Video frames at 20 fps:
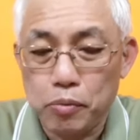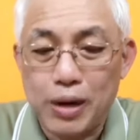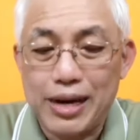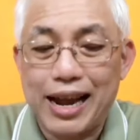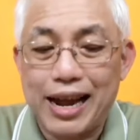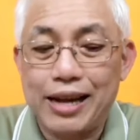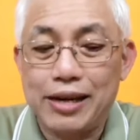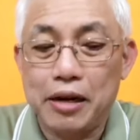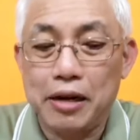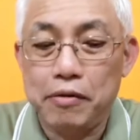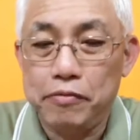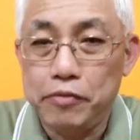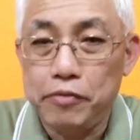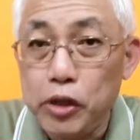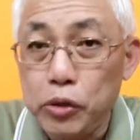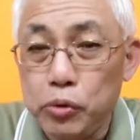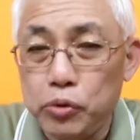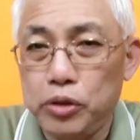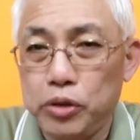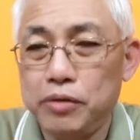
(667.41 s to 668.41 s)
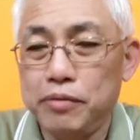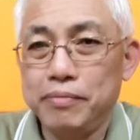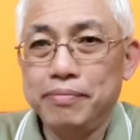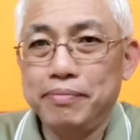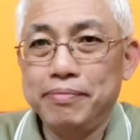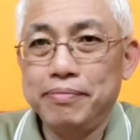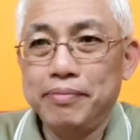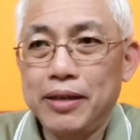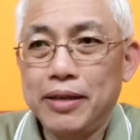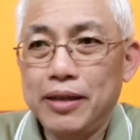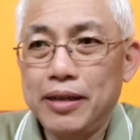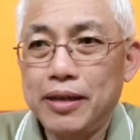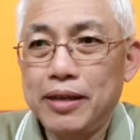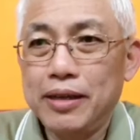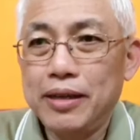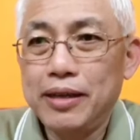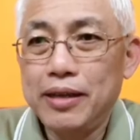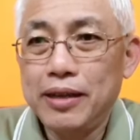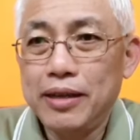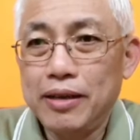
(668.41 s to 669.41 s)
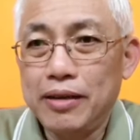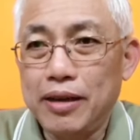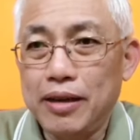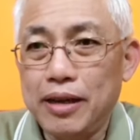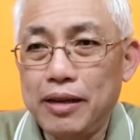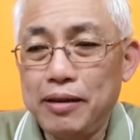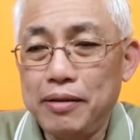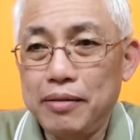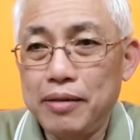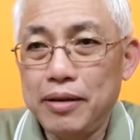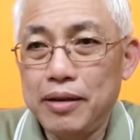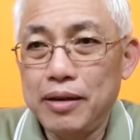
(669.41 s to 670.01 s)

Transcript: What are their views, right?